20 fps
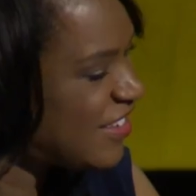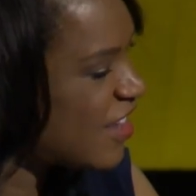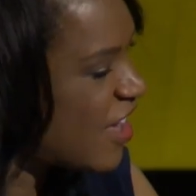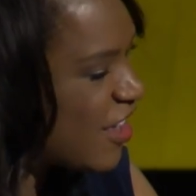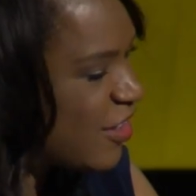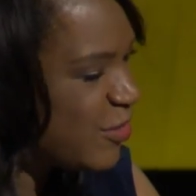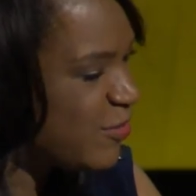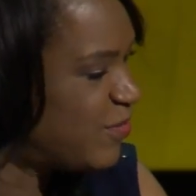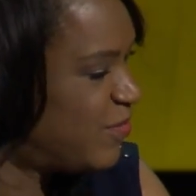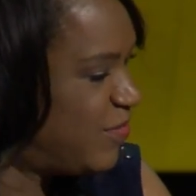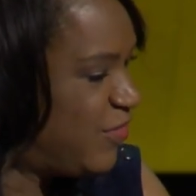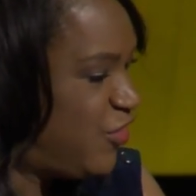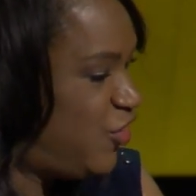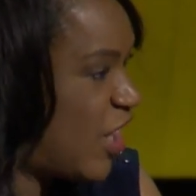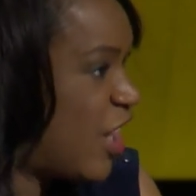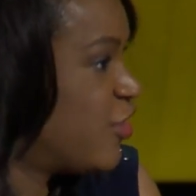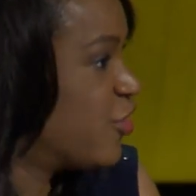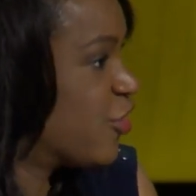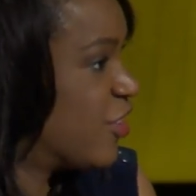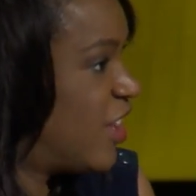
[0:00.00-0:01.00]
not a
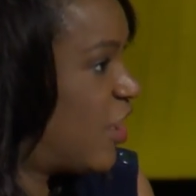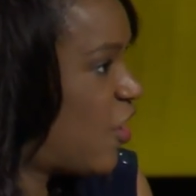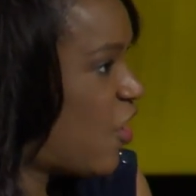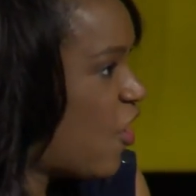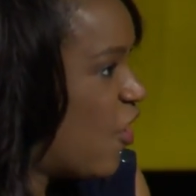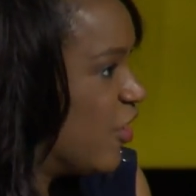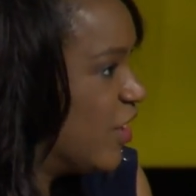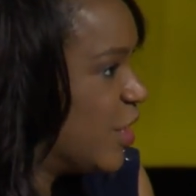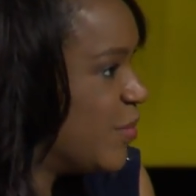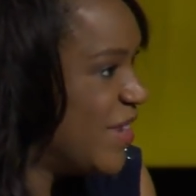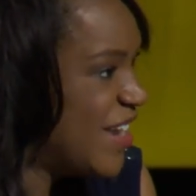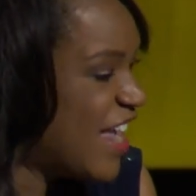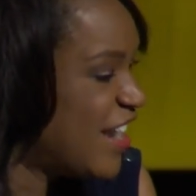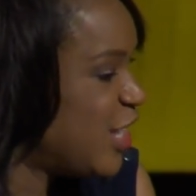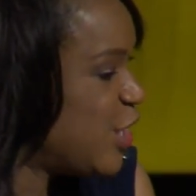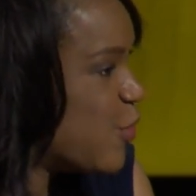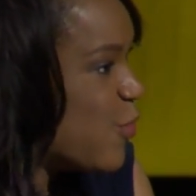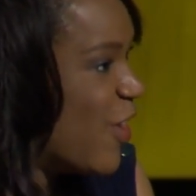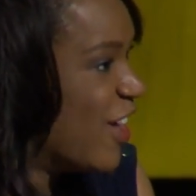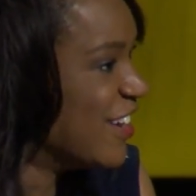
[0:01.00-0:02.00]
gendered at all. I mean,
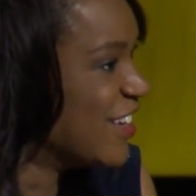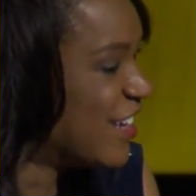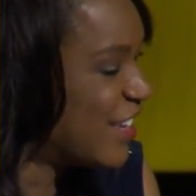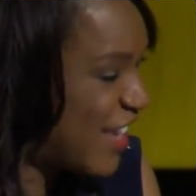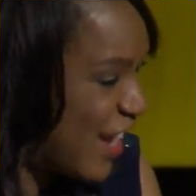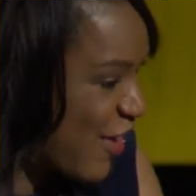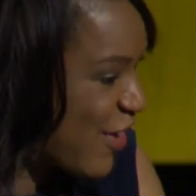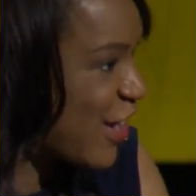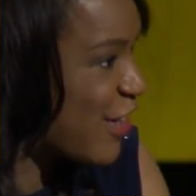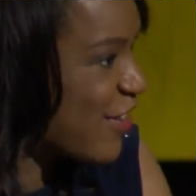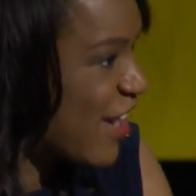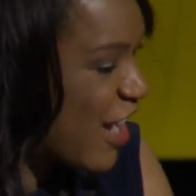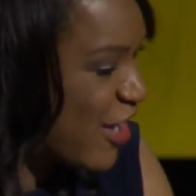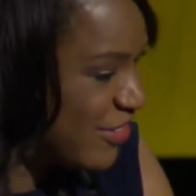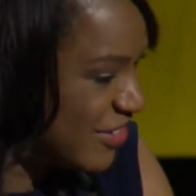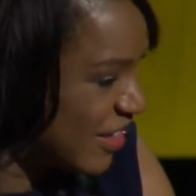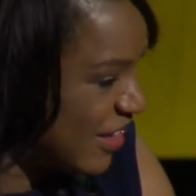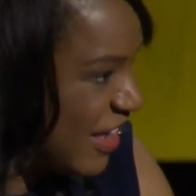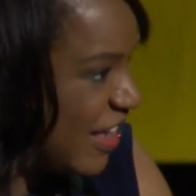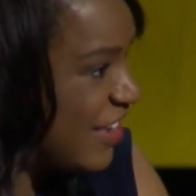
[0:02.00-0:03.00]
anyone could carry
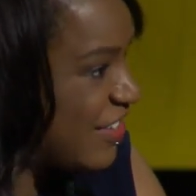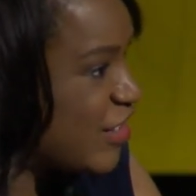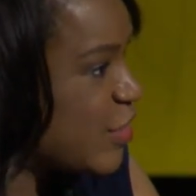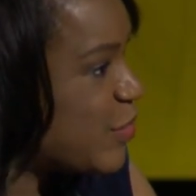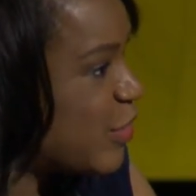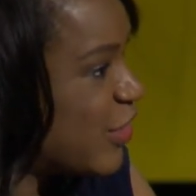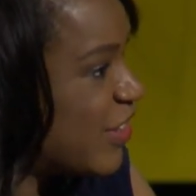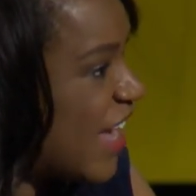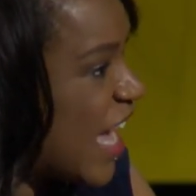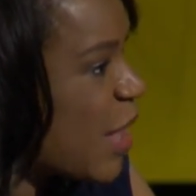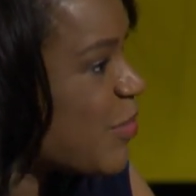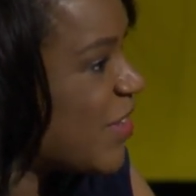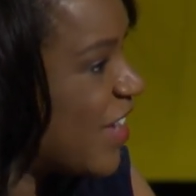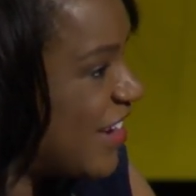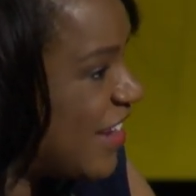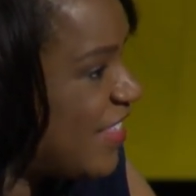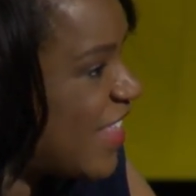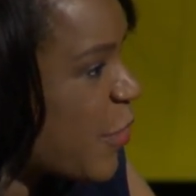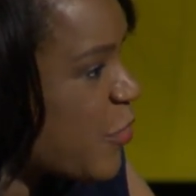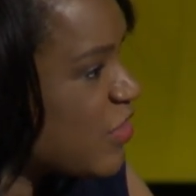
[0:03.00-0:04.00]
around a simple
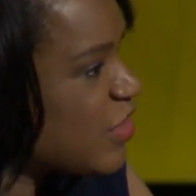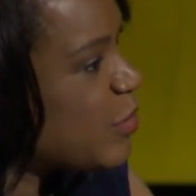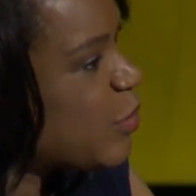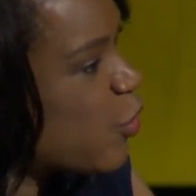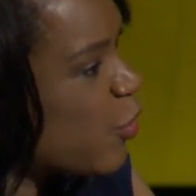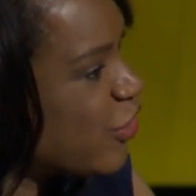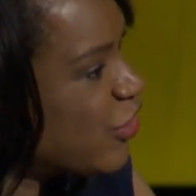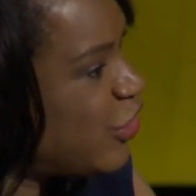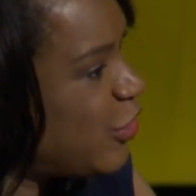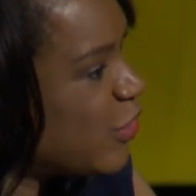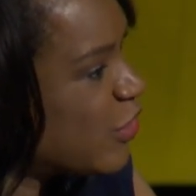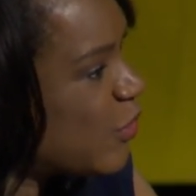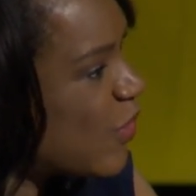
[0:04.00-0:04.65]
napkin, and that was important to you as